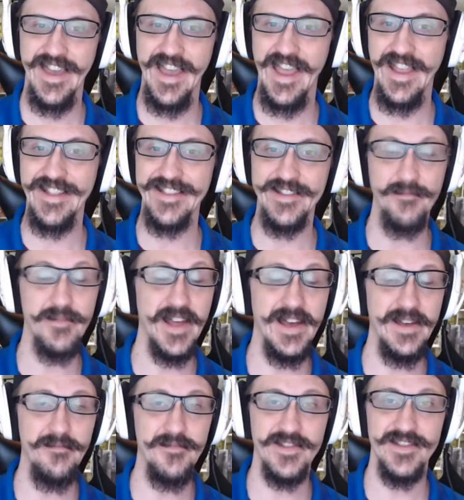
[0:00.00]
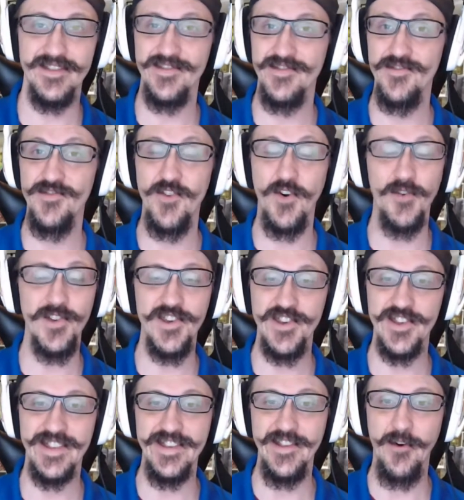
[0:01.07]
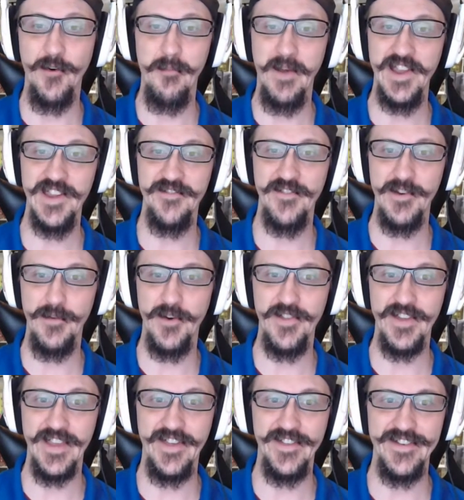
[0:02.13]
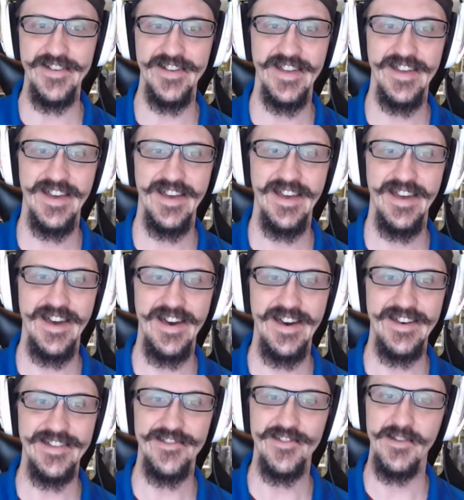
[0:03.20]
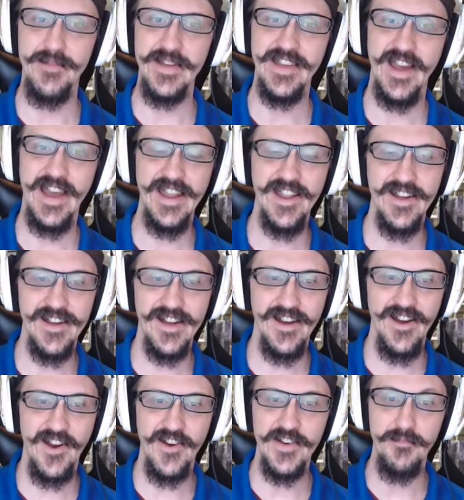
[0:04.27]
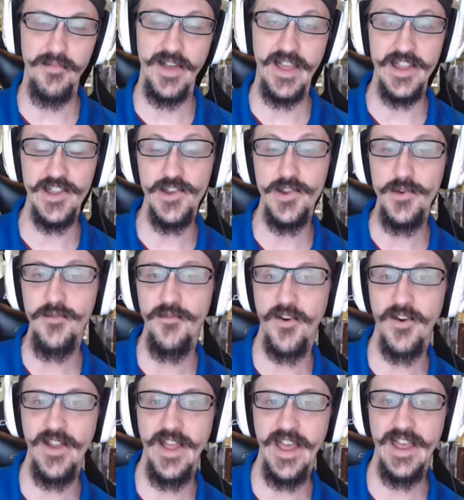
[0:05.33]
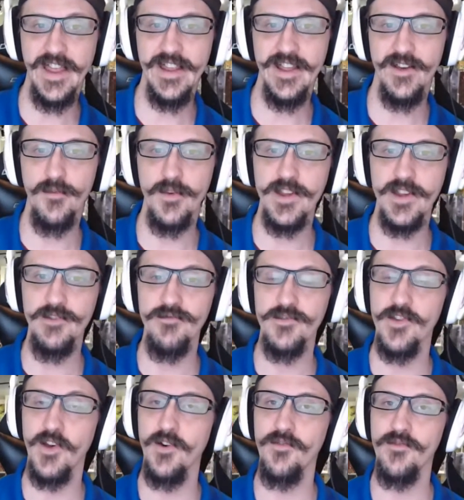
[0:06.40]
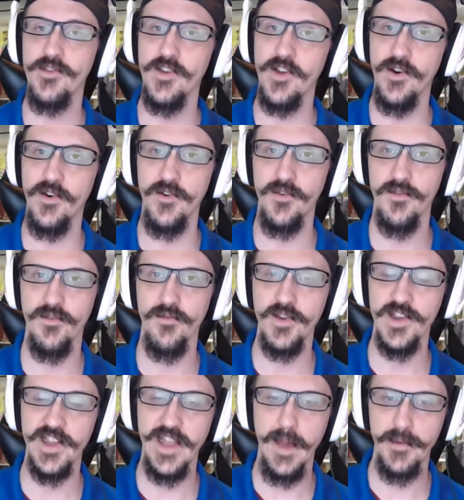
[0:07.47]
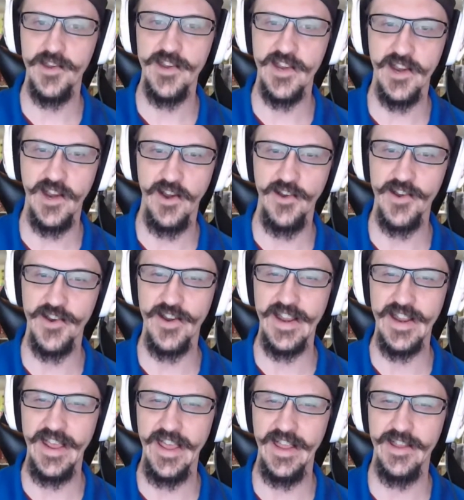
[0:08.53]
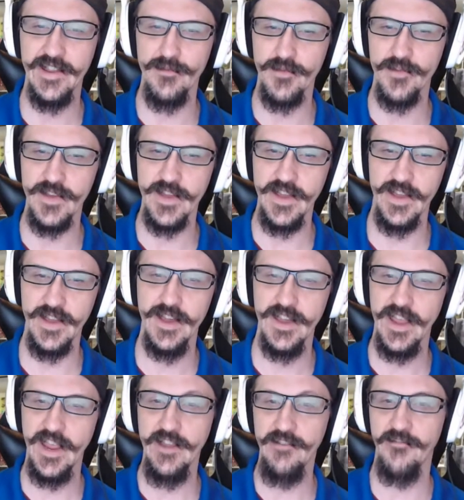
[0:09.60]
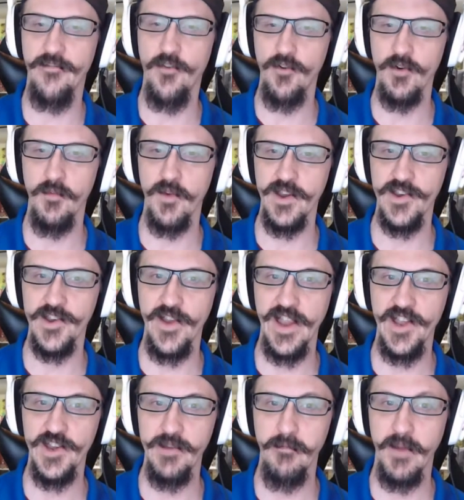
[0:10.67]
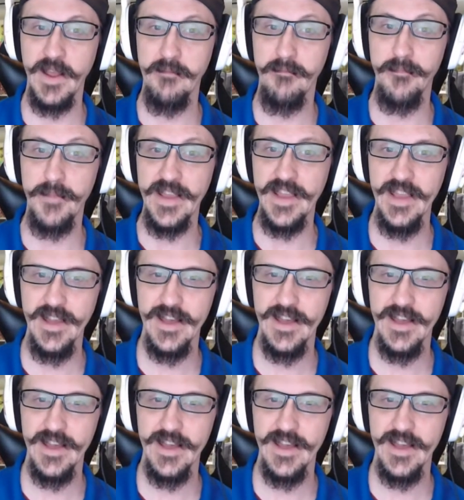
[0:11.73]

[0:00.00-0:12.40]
And sometimes those just don't mesh very well together. So it can be kind of hard to plan too far ahead when you don't know which tapestry cards you're going to get to really inform what your strategy might be.